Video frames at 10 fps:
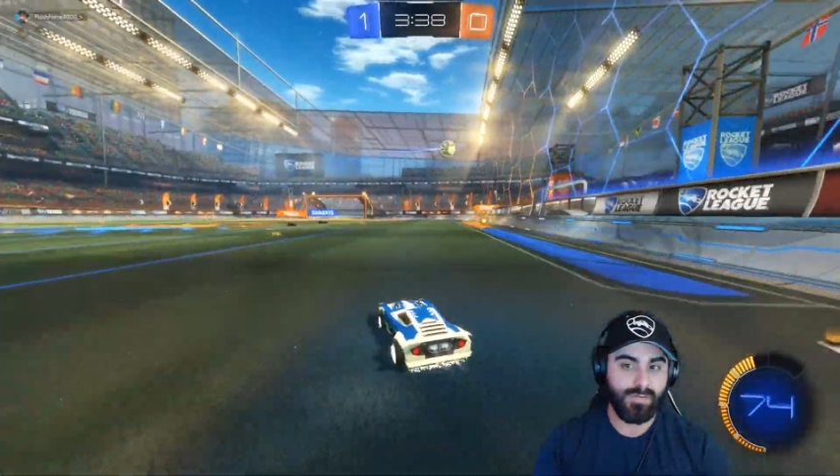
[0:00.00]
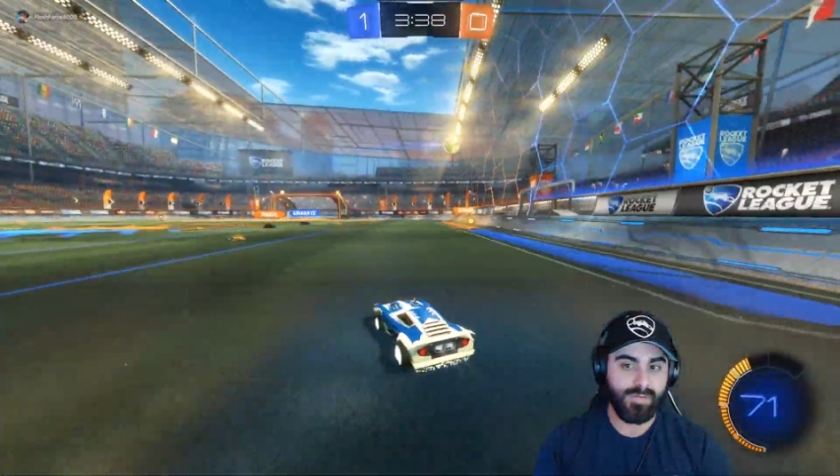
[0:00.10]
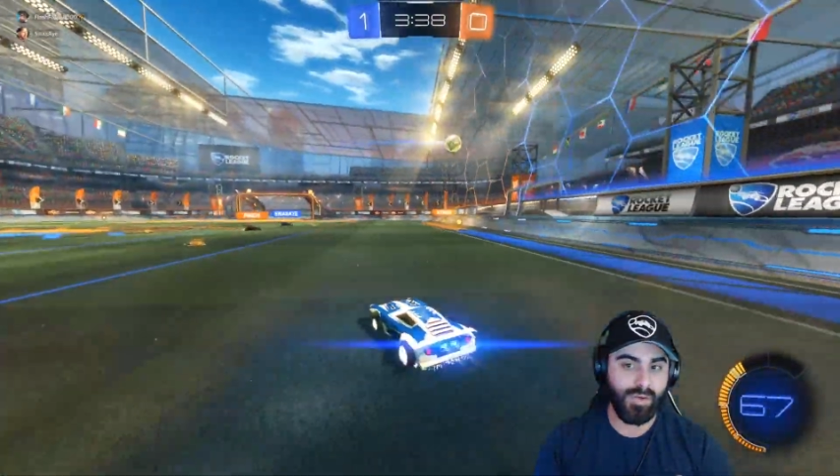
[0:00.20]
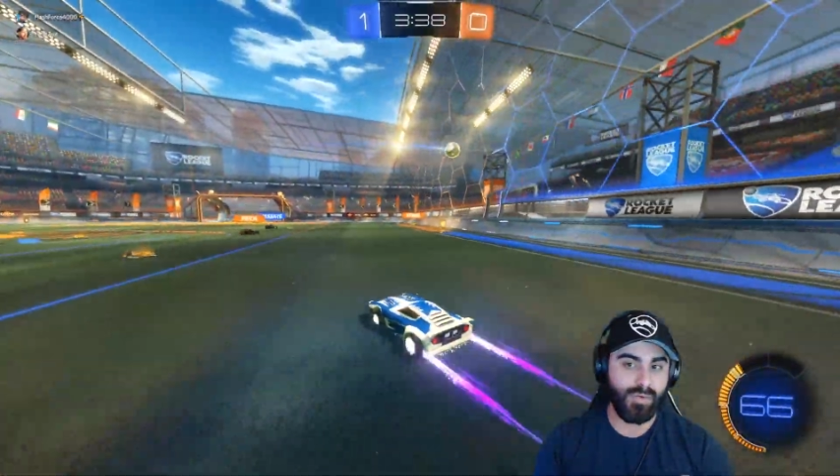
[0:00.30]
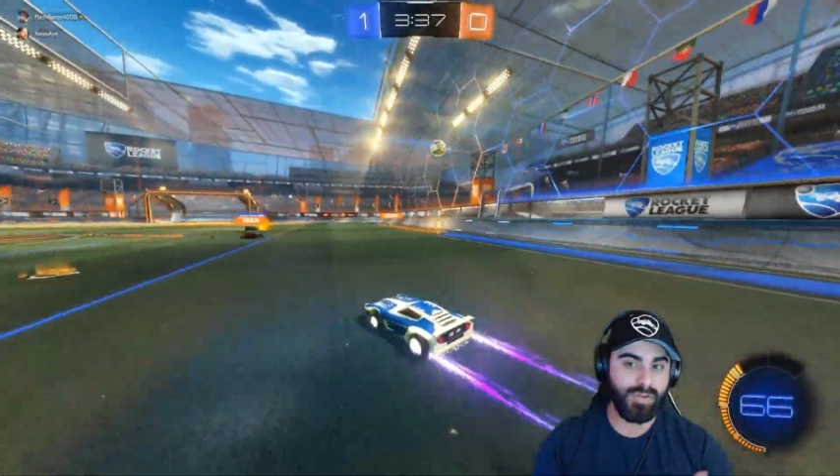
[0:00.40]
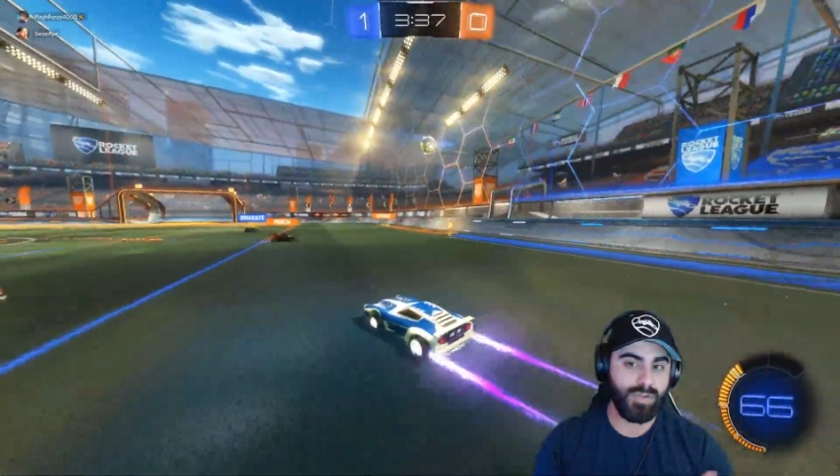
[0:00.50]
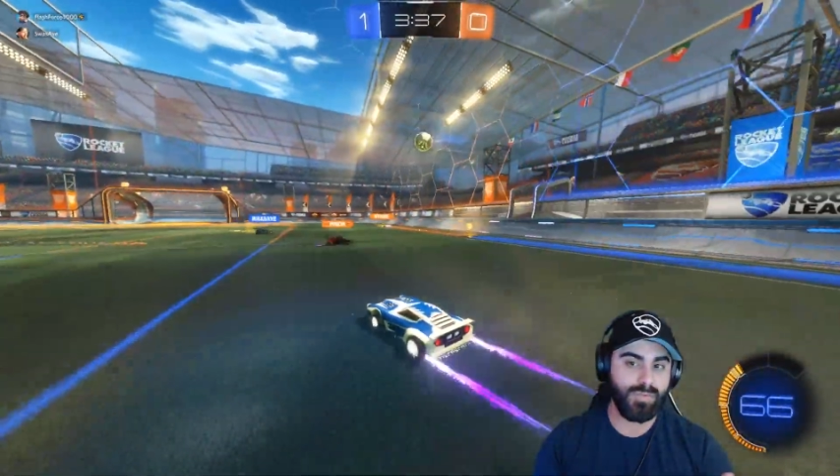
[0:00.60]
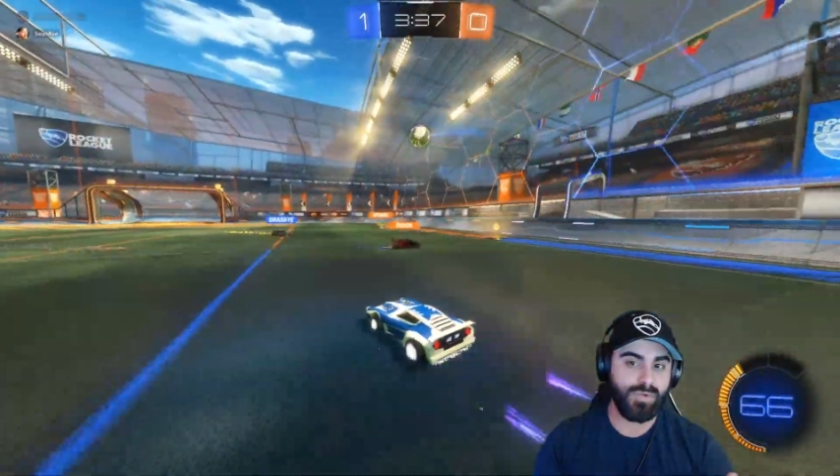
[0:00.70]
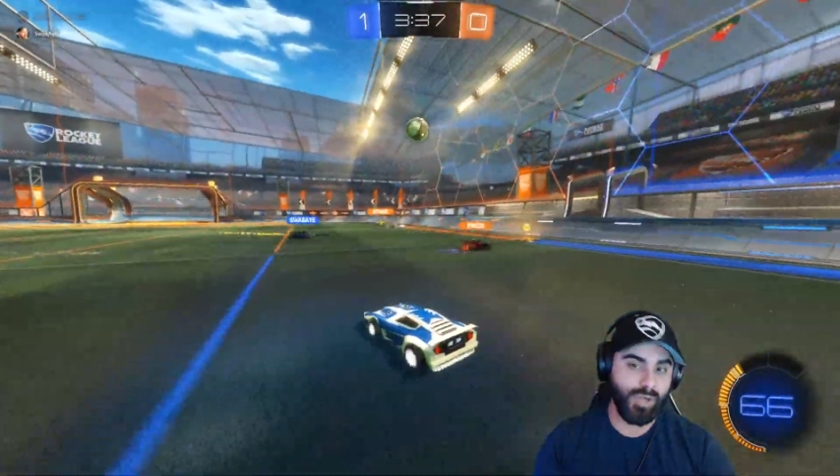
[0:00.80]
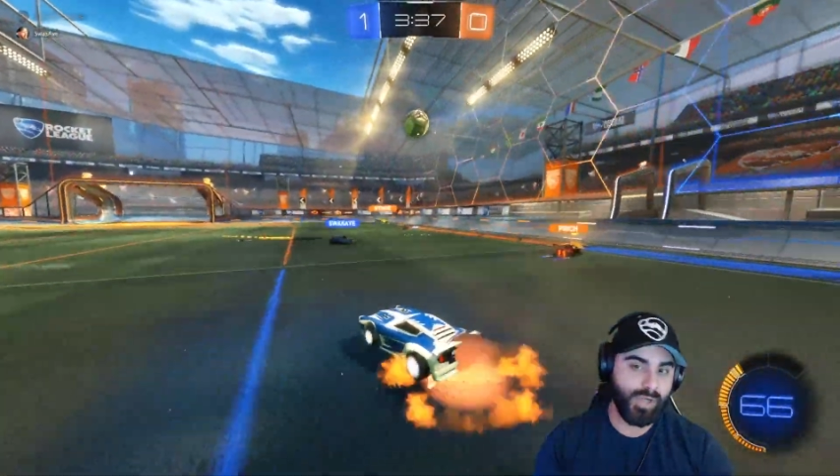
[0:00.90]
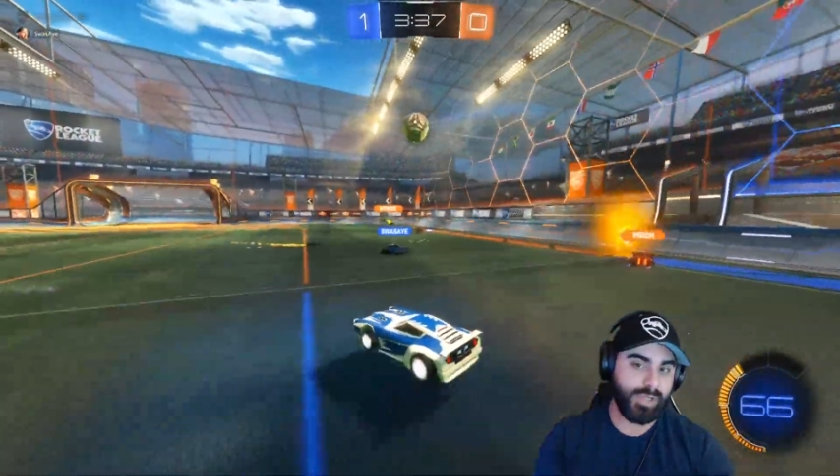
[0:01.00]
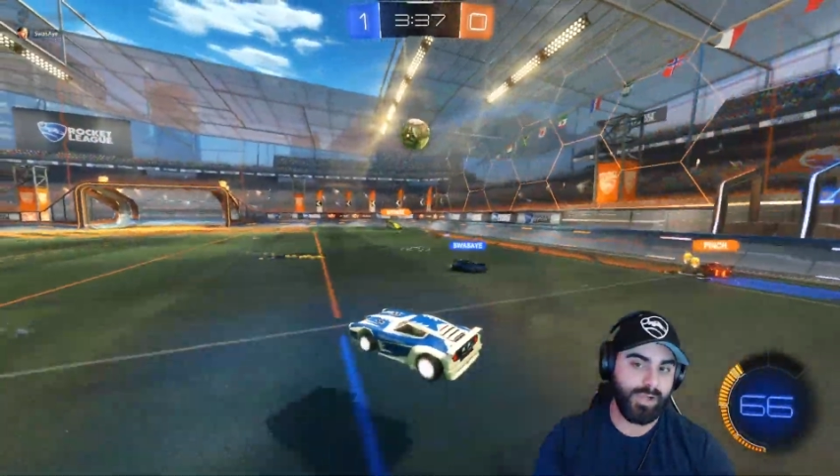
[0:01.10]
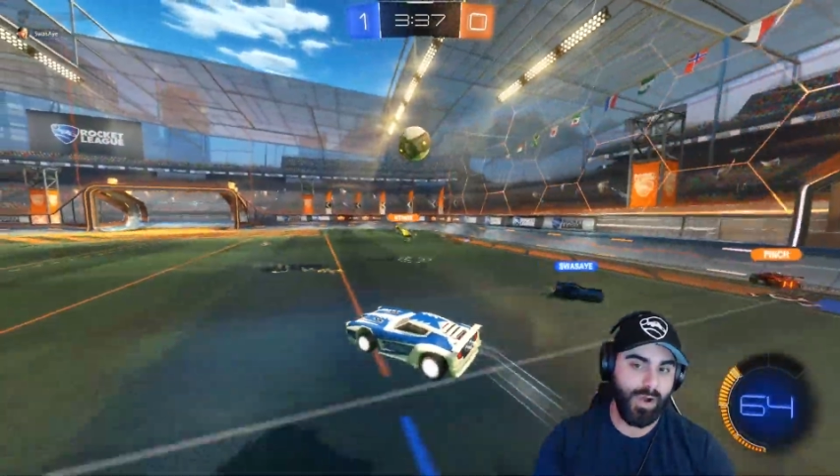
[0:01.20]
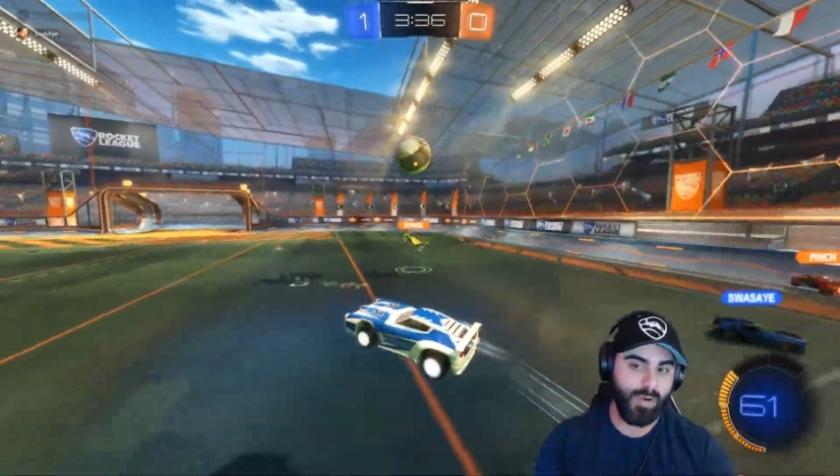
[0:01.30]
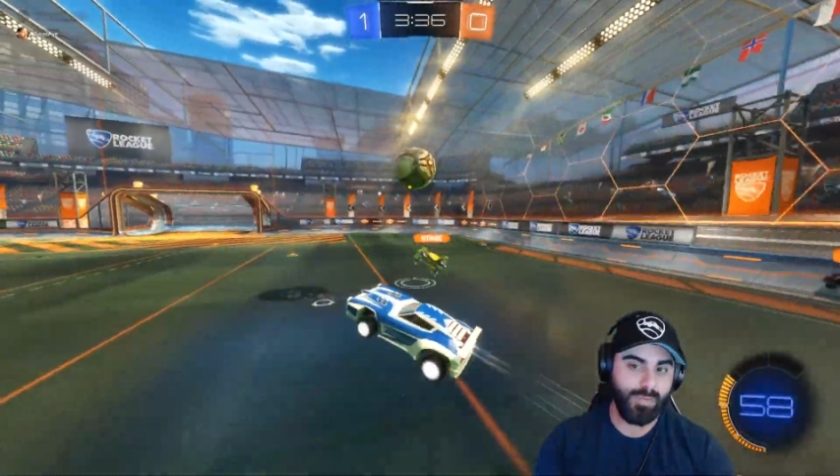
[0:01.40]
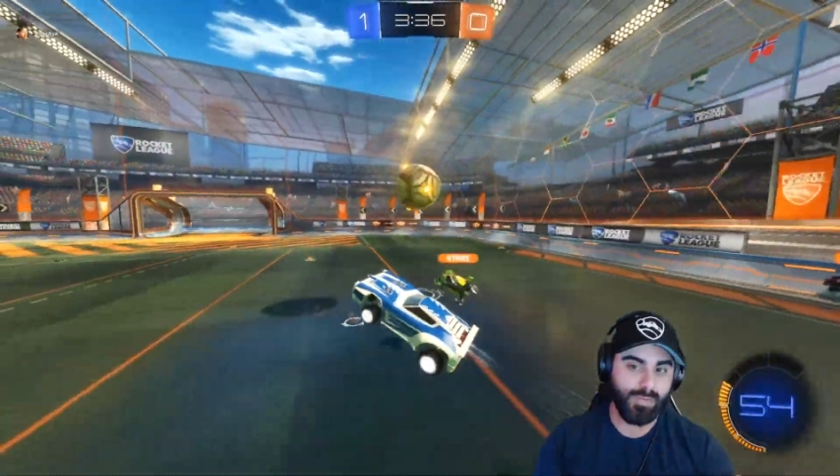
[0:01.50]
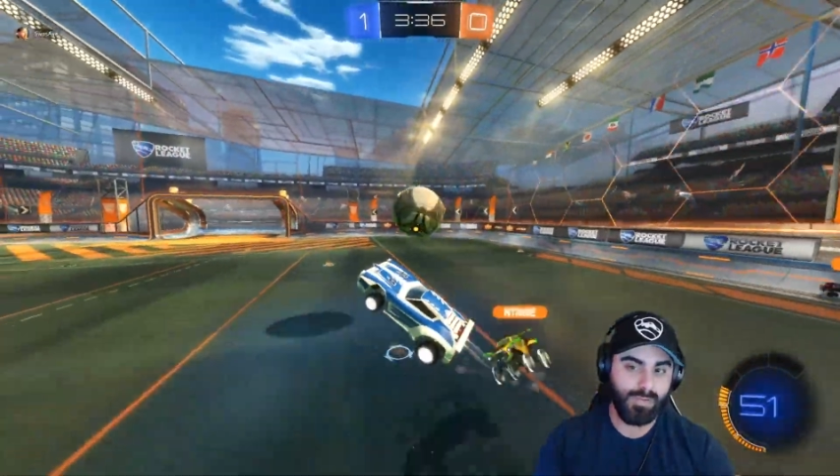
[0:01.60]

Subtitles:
so you could go.